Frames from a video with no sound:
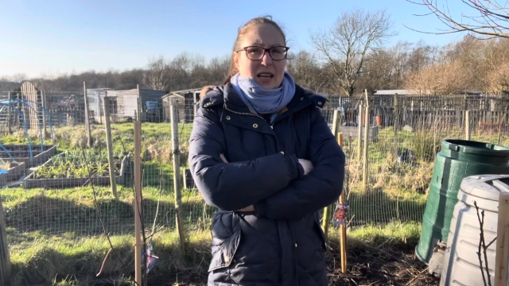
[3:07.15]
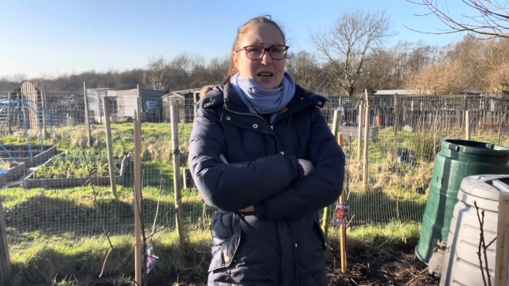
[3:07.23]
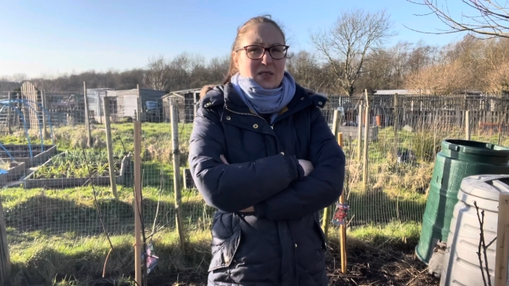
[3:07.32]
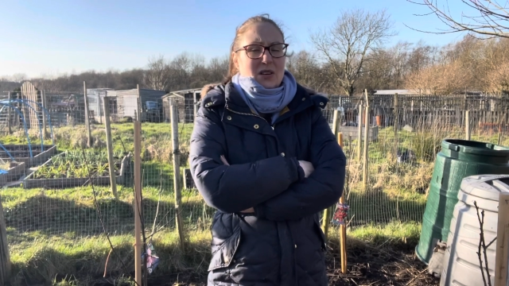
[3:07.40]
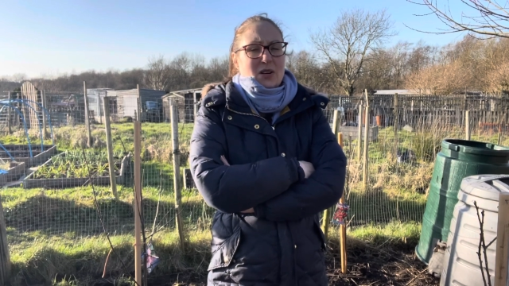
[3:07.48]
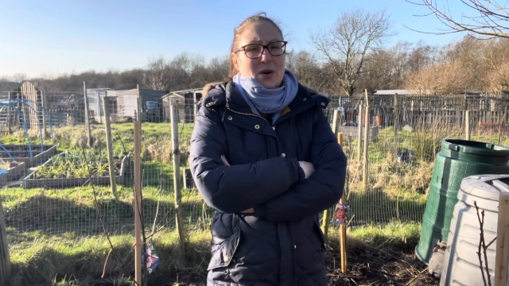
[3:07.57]

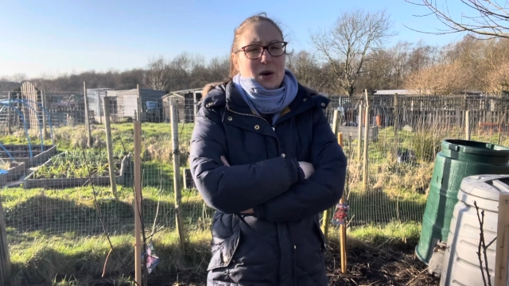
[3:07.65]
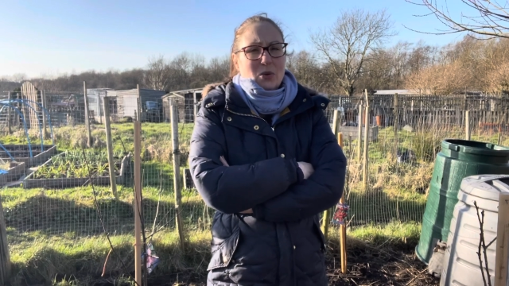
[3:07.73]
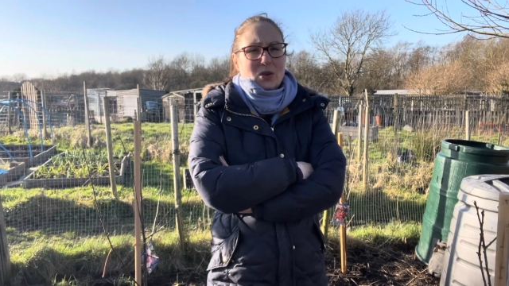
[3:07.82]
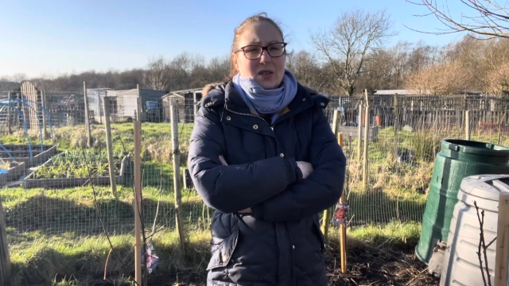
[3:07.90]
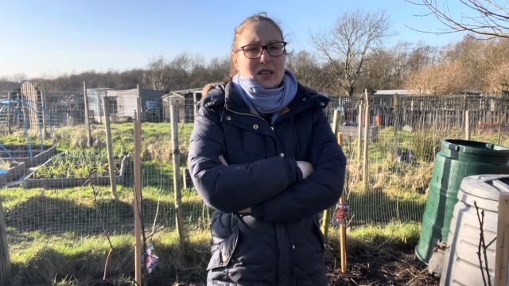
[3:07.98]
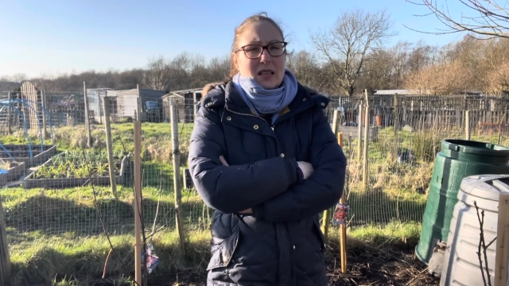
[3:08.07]
I
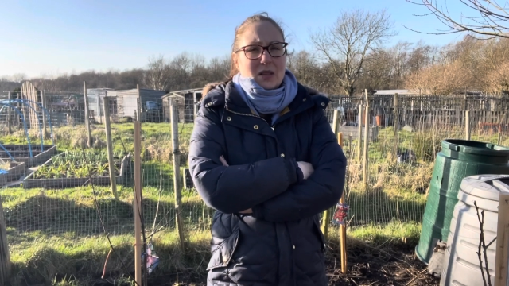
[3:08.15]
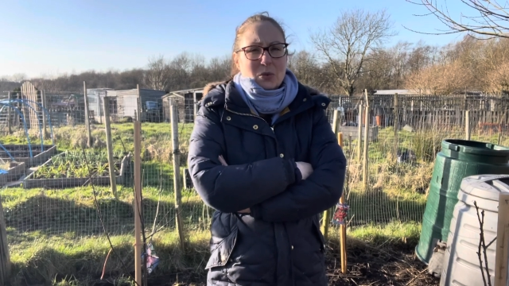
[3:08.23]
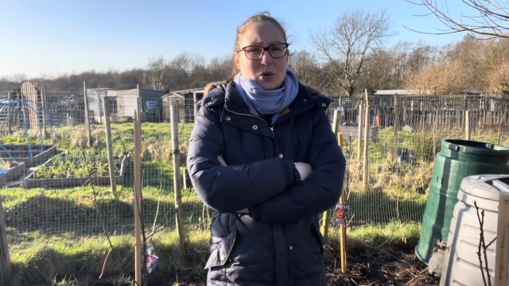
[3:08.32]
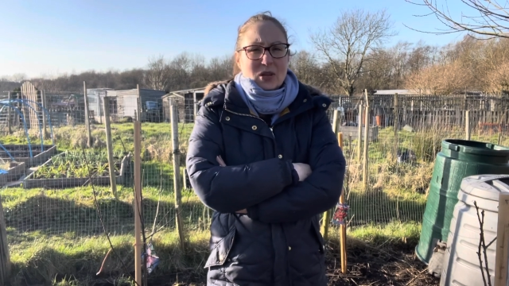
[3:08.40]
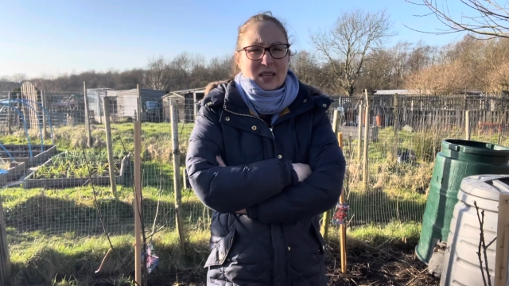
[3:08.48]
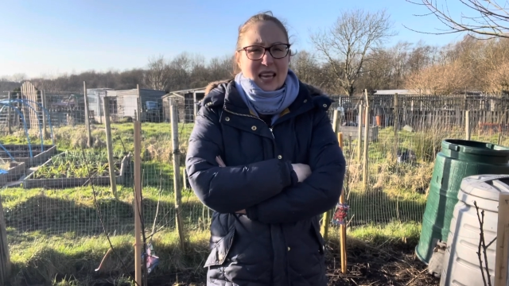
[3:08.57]
wouldn't think that we're
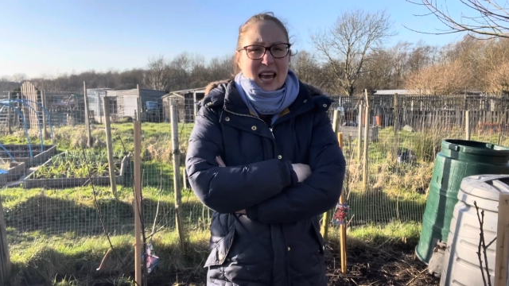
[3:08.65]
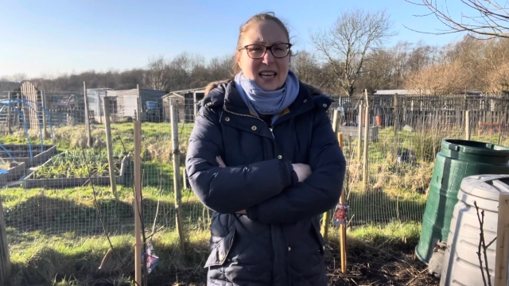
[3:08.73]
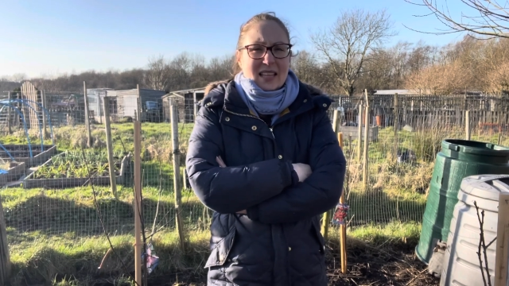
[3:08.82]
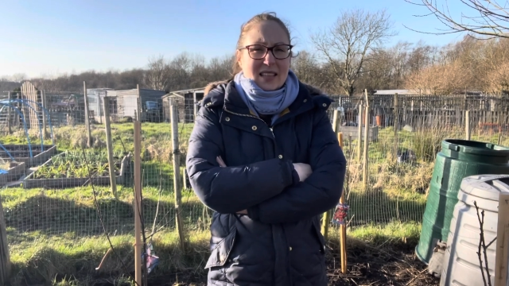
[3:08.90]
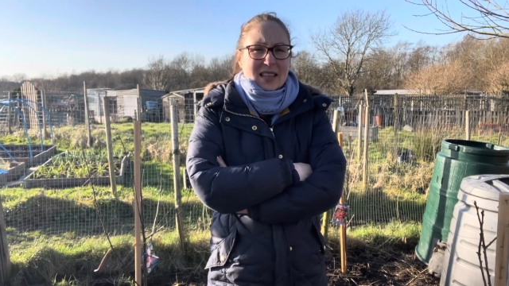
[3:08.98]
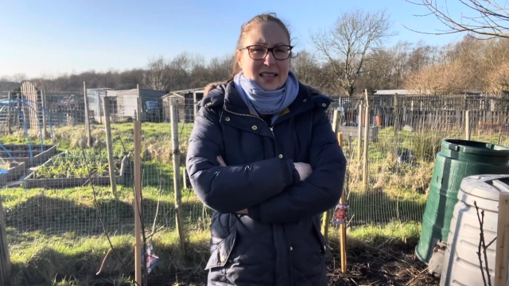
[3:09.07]
going to get
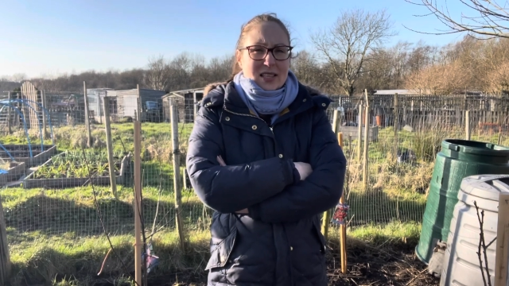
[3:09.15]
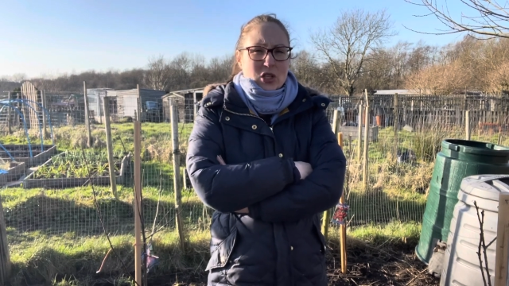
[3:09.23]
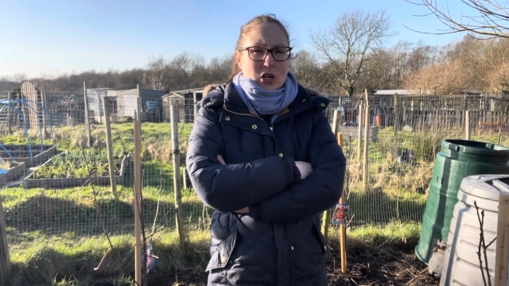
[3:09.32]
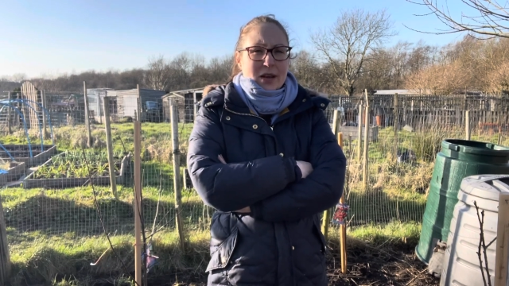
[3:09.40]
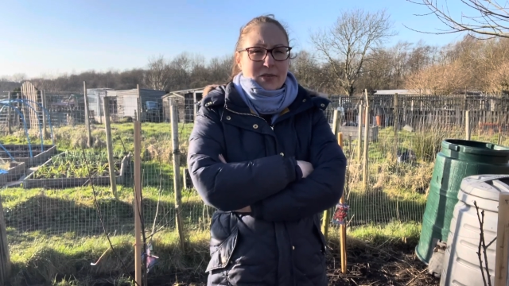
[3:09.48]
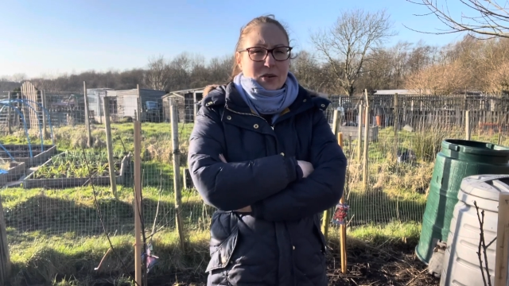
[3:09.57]
anything this
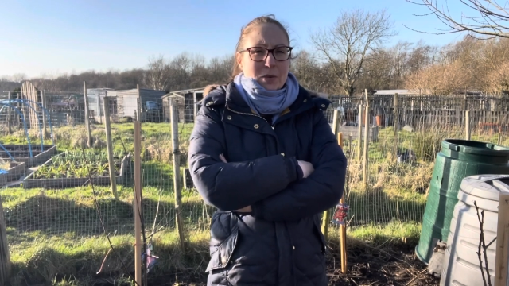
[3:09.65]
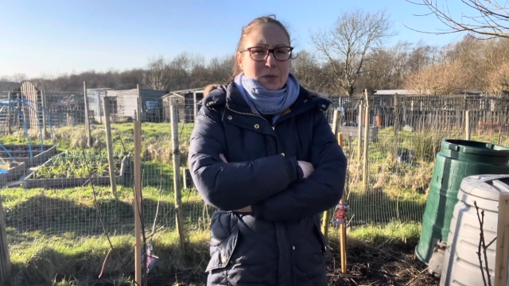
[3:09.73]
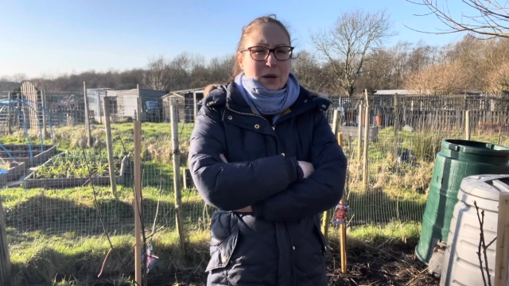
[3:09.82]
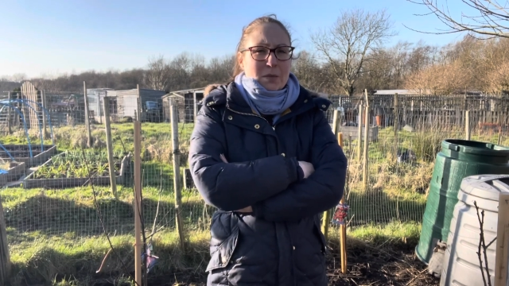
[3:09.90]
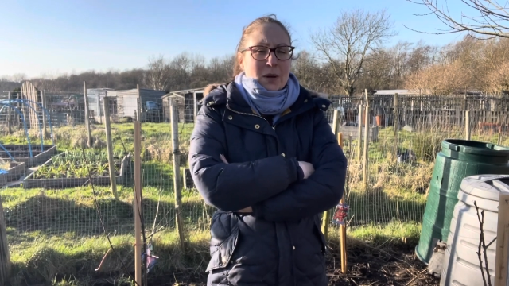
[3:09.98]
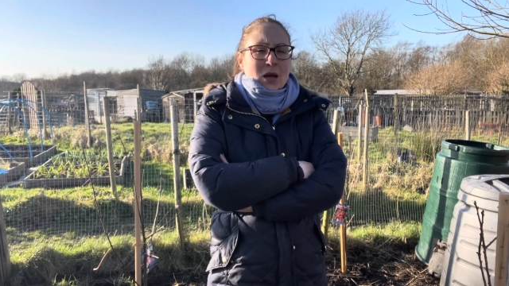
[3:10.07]
year from them,